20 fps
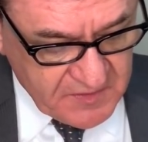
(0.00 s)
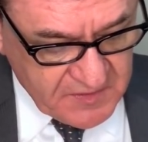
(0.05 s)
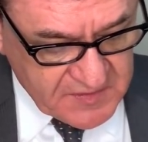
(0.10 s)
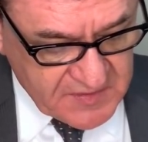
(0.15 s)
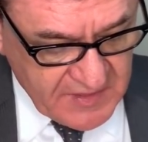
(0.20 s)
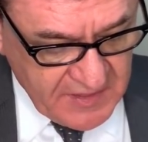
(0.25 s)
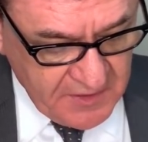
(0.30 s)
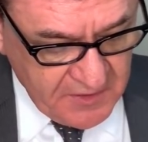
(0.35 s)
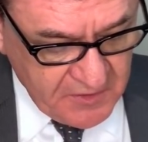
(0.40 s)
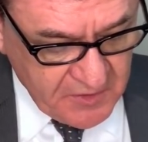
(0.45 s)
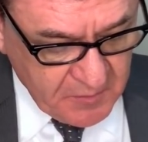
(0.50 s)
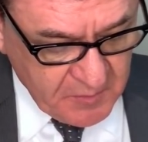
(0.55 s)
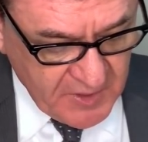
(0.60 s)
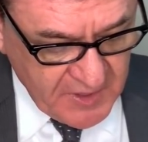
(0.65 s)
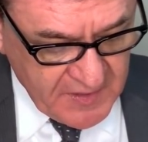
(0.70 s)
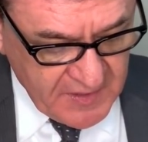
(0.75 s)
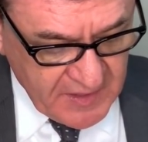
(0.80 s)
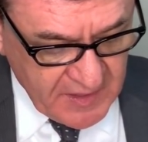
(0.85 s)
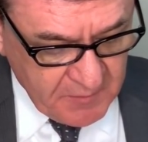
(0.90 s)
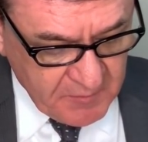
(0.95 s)
senator
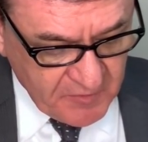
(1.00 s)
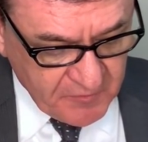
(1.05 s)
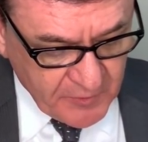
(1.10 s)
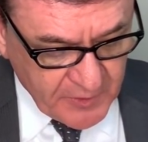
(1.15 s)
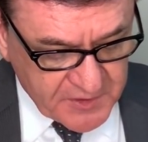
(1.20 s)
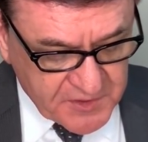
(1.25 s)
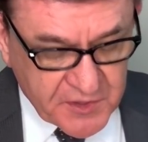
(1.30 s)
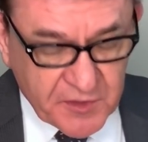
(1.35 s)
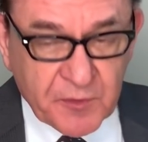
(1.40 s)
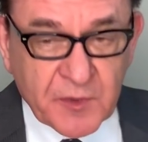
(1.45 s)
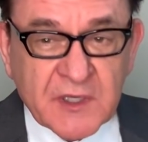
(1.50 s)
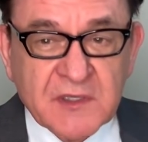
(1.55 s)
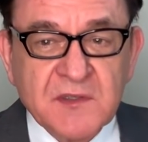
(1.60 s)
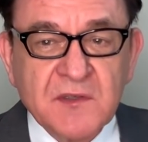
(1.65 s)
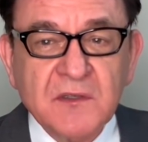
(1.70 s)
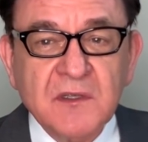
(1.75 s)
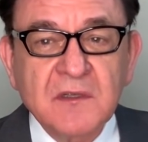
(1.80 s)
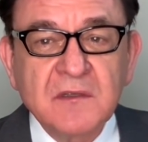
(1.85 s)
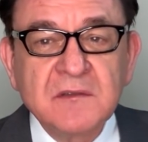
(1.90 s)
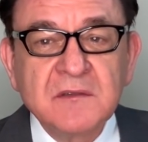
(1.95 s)
by the name of Richard
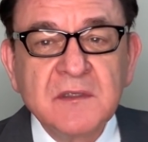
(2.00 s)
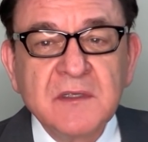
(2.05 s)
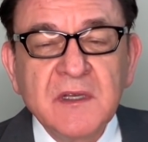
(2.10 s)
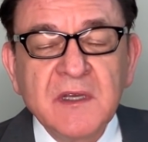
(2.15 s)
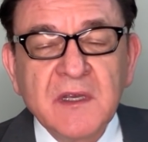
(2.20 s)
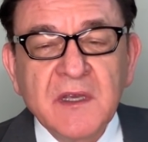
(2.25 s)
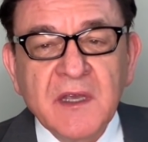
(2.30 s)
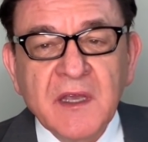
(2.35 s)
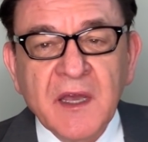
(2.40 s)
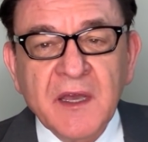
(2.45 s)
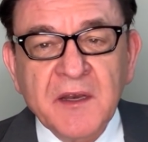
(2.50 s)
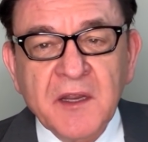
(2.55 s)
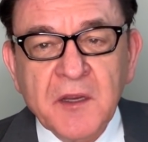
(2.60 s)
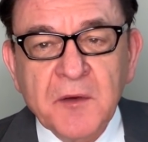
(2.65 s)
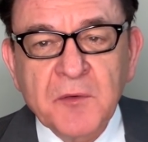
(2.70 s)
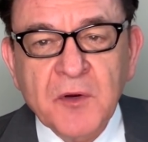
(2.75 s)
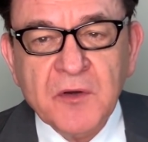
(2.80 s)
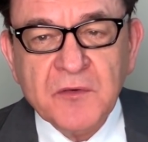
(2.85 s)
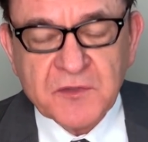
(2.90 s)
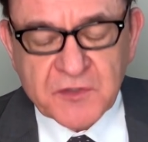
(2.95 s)
Russell, and he
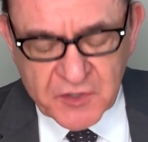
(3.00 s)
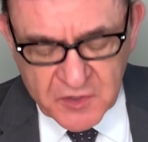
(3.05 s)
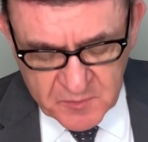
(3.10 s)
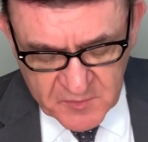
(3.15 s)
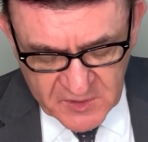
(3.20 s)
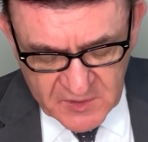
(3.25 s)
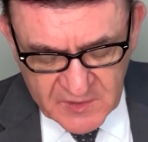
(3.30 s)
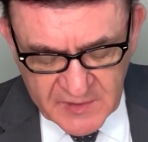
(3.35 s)
wrote Truman a